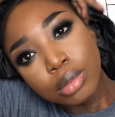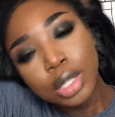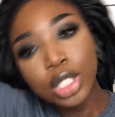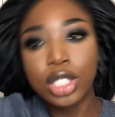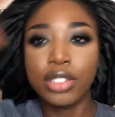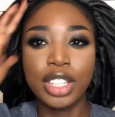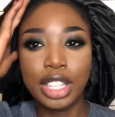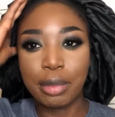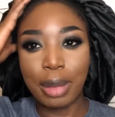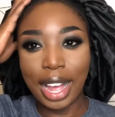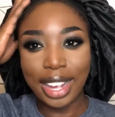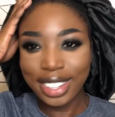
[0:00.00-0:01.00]
Push
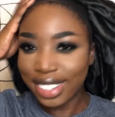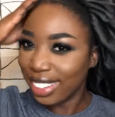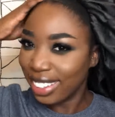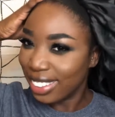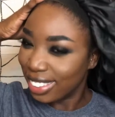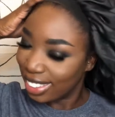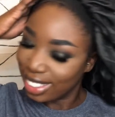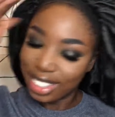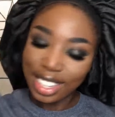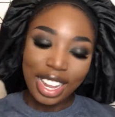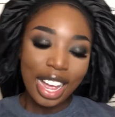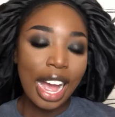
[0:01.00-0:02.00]
everything back.
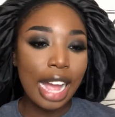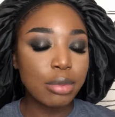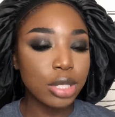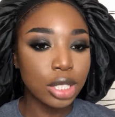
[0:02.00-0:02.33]
I'm